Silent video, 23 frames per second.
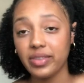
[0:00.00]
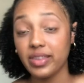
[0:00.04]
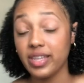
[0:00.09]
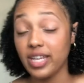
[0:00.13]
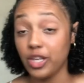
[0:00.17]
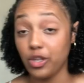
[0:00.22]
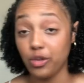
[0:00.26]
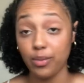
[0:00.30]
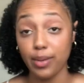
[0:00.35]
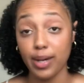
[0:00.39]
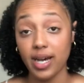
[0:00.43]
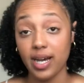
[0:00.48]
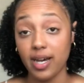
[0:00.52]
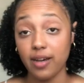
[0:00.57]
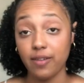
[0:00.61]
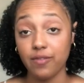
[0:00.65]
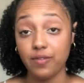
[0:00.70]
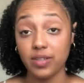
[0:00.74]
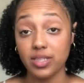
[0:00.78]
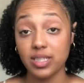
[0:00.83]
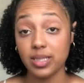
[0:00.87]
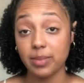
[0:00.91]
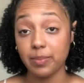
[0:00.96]
Then you
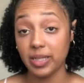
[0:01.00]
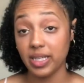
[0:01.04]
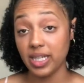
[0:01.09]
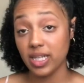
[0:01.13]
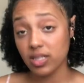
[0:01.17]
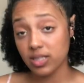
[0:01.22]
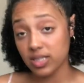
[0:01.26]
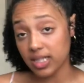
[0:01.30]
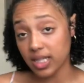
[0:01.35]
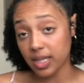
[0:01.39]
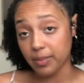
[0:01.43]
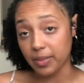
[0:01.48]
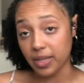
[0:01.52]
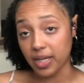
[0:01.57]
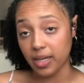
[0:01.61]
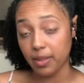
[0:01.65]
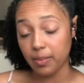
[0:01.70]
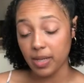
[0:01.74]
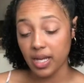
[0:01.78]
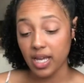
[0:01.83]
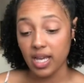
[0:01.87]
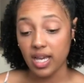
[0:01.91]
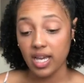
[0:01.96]
have somebody else come
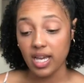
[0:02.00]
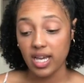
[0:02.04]
up,